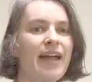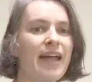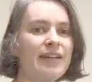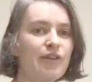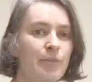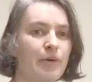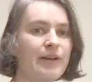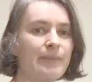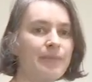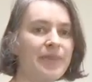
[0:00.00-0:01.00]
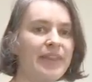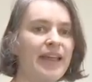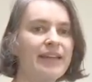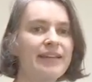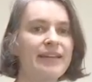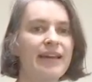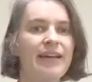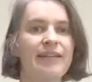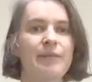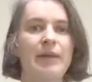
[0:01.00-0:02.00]
at your body, then
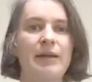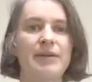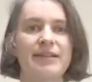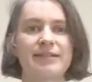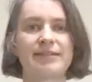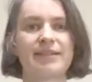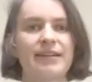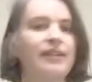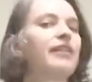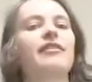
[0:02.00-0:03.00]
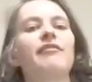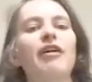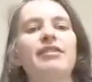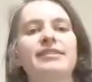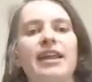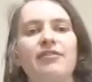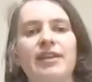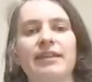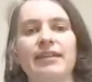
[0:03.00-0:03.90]
the baby is very safely in the